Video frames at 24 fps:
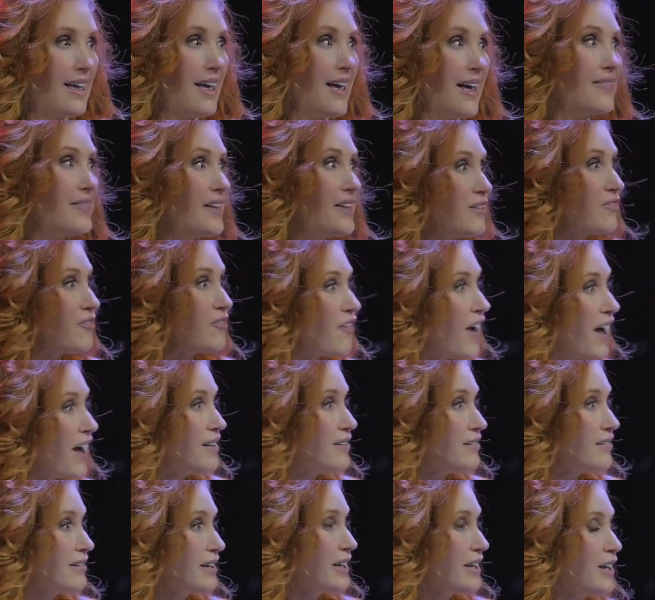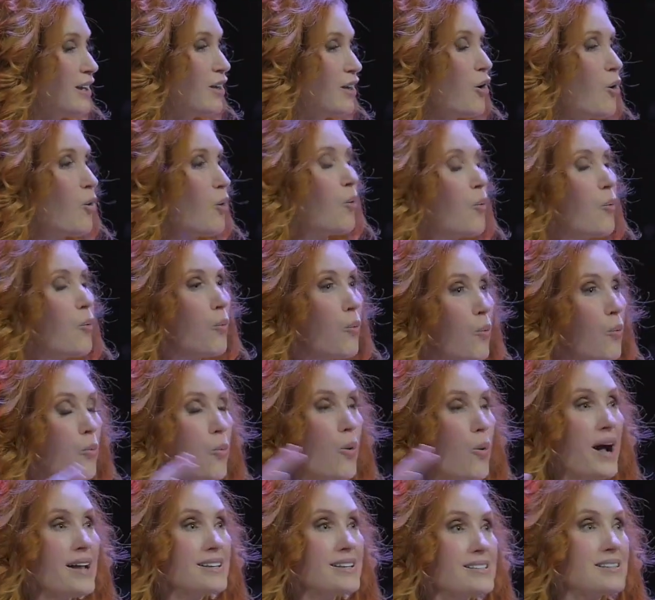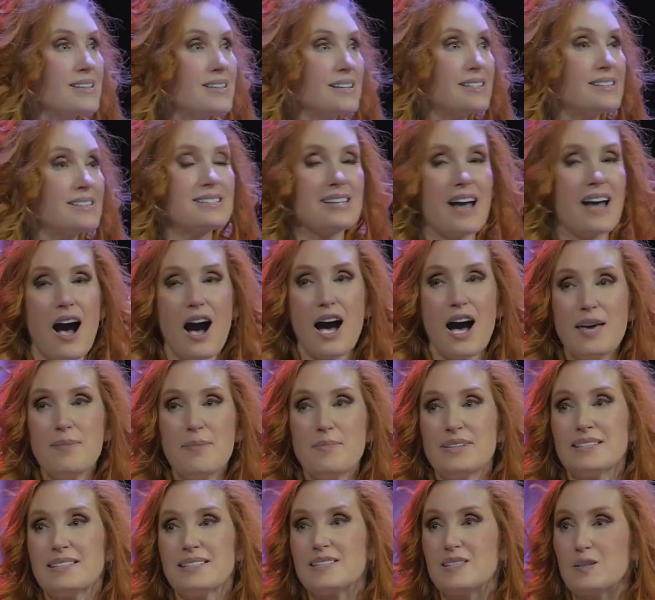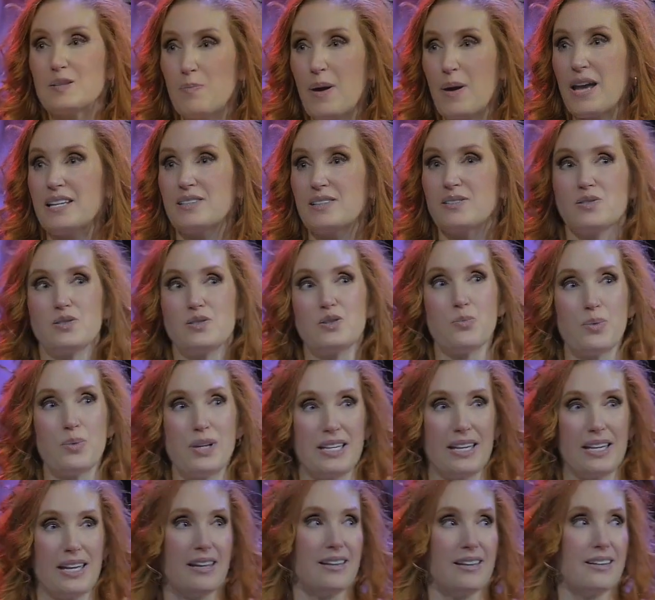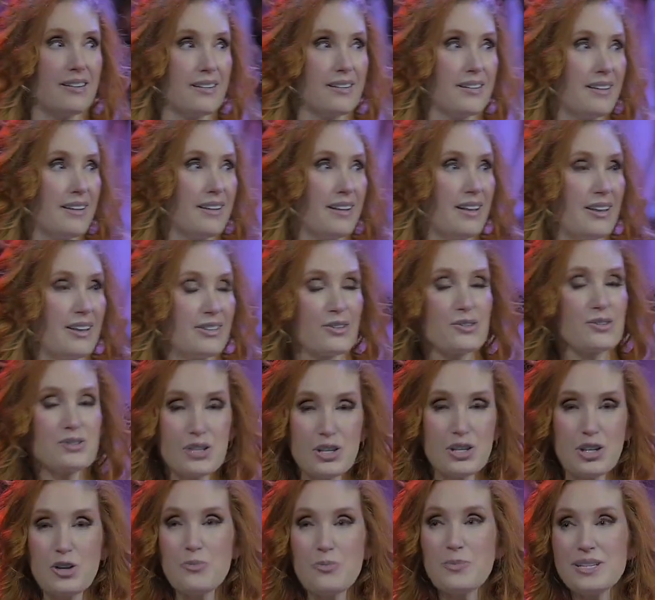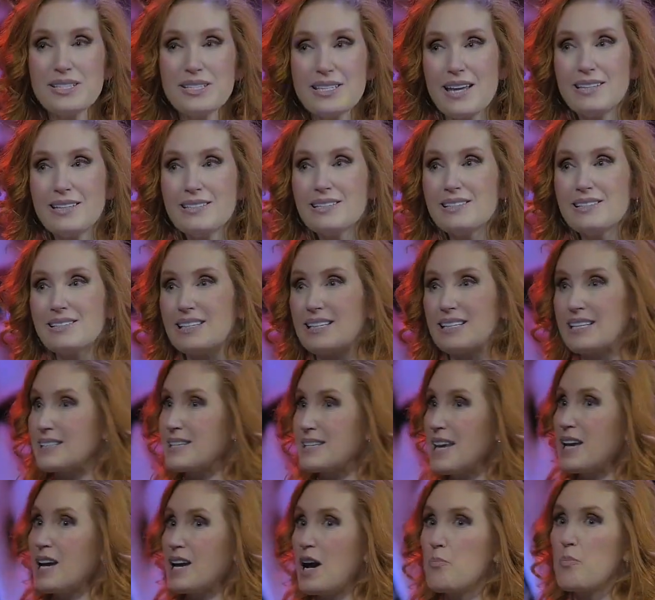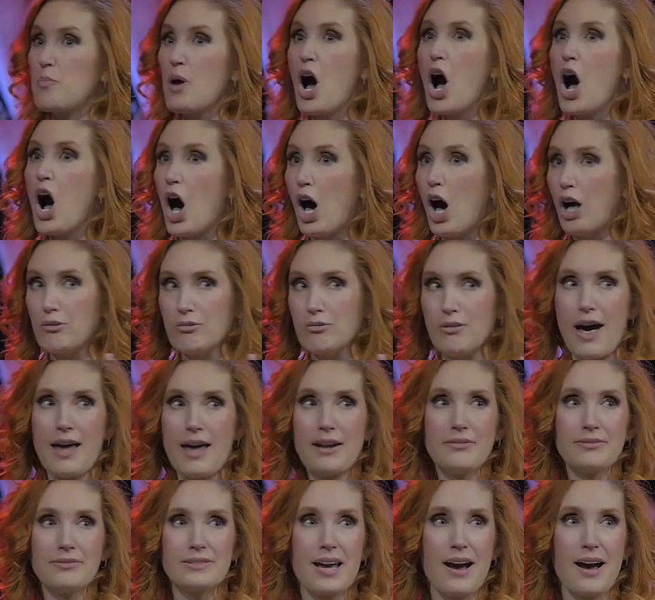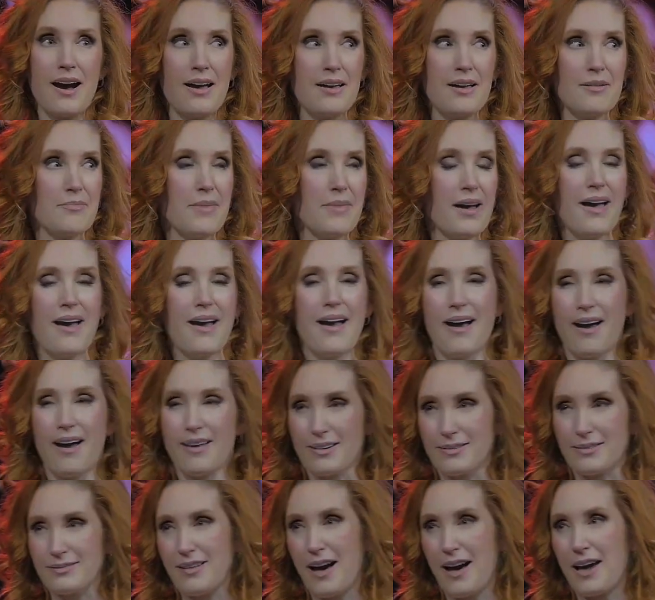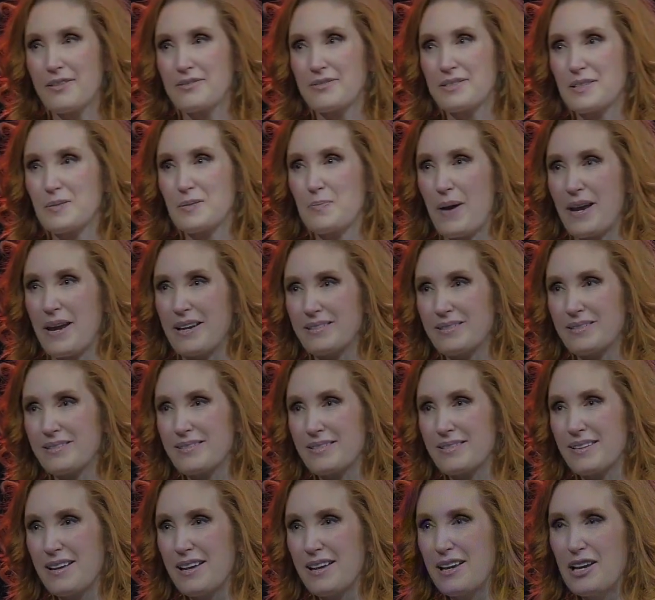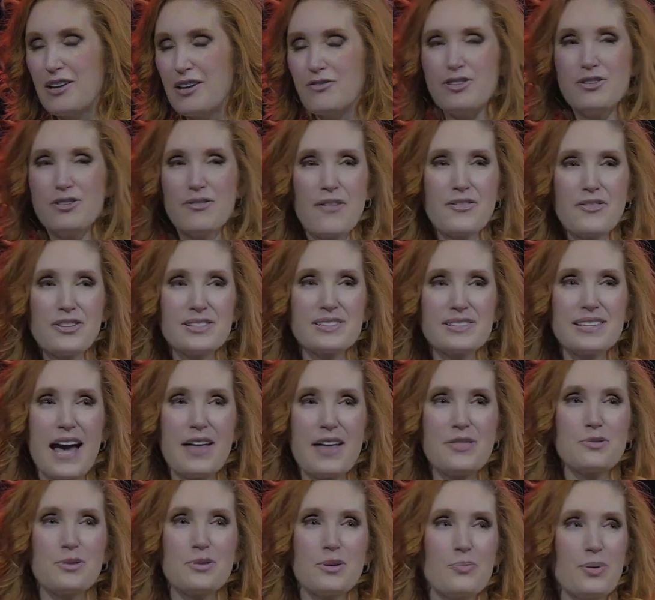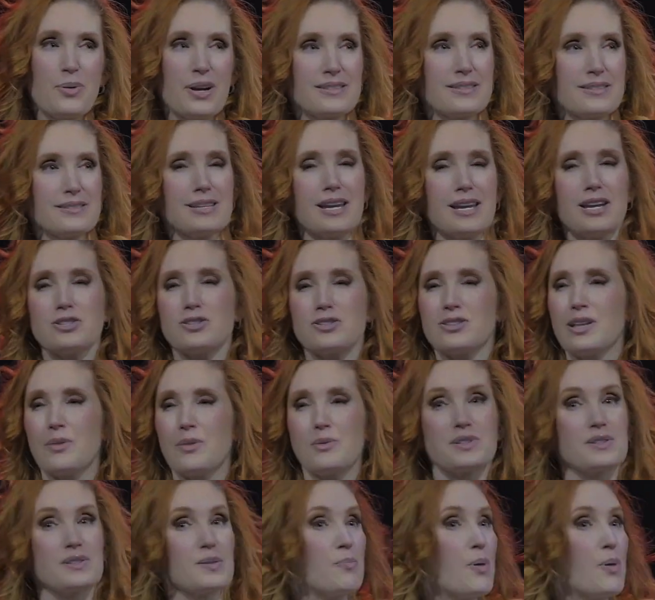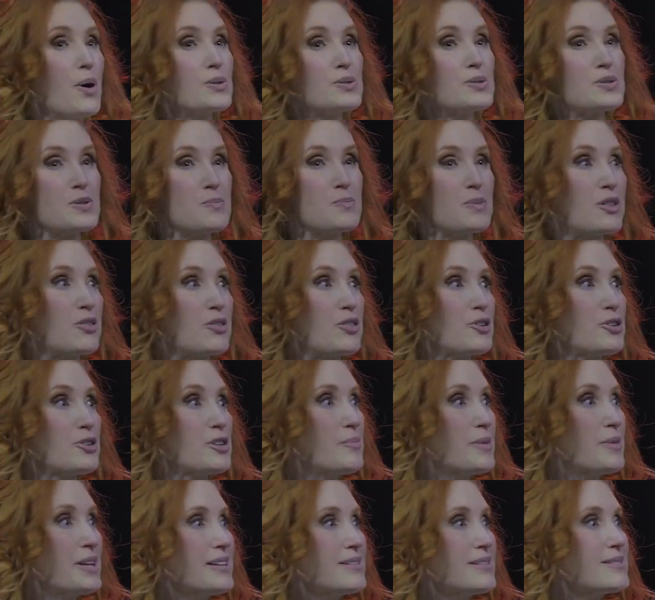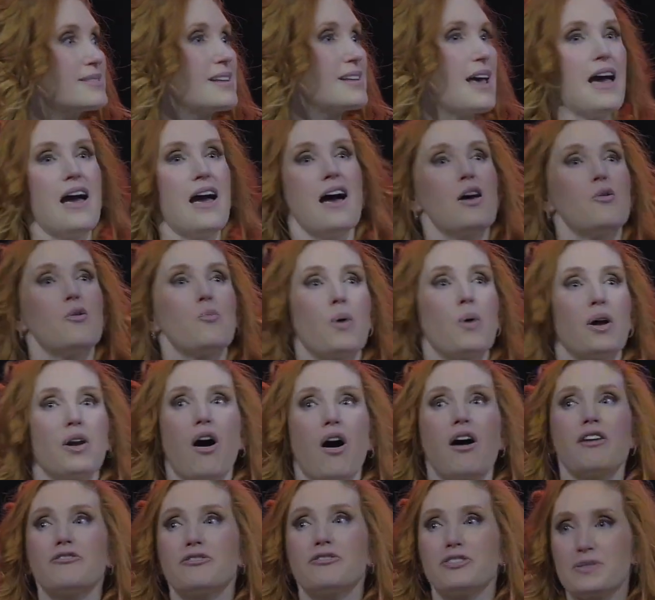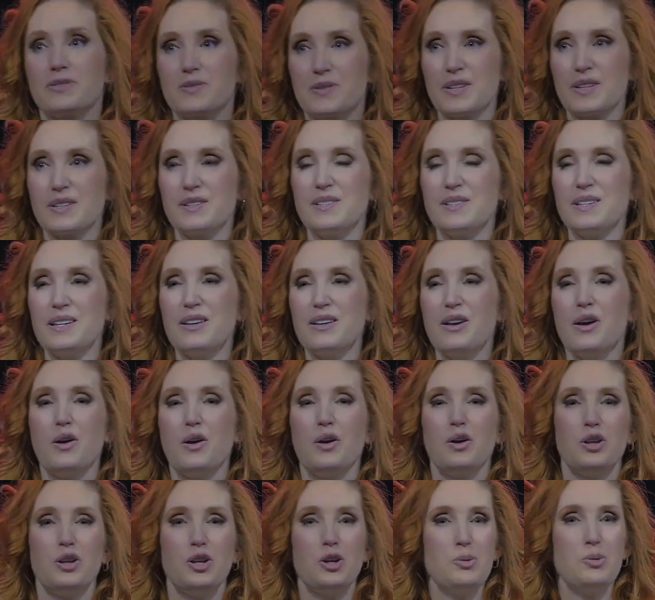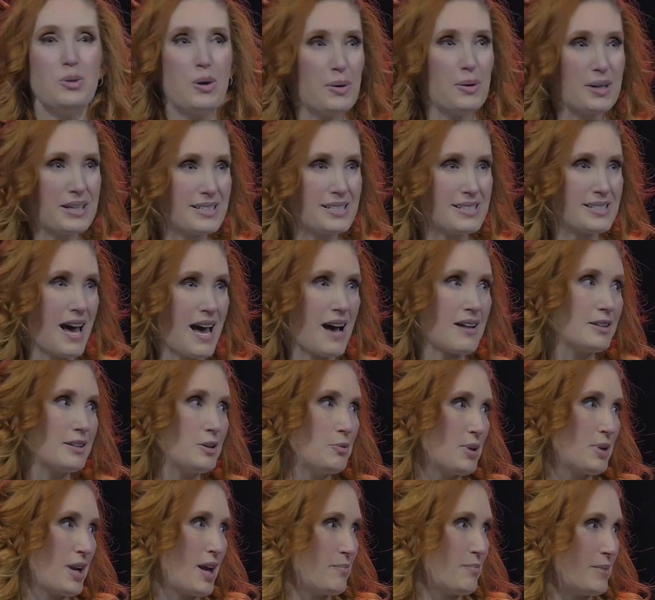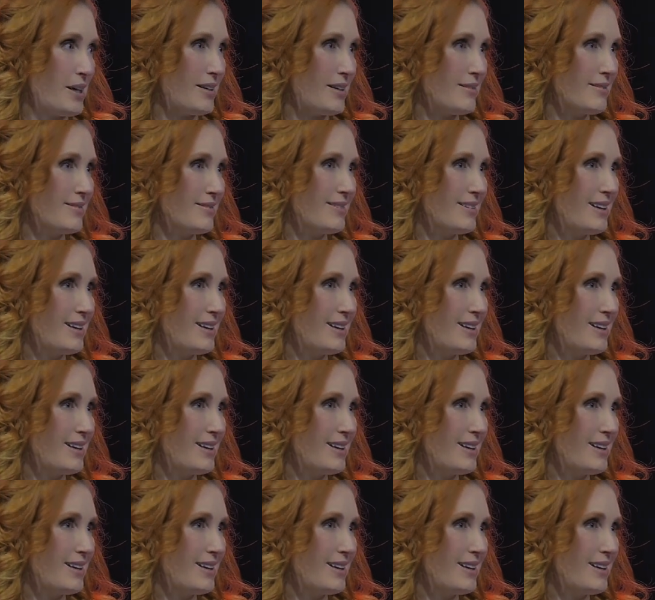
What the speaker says: And then finally, what time and space do we need? There's a human tendency to take up a lot of time and a lot of space. If you've ever sat through a presentation that was supposed to be 30 minutes and went on for 60, you know exactly what I mean.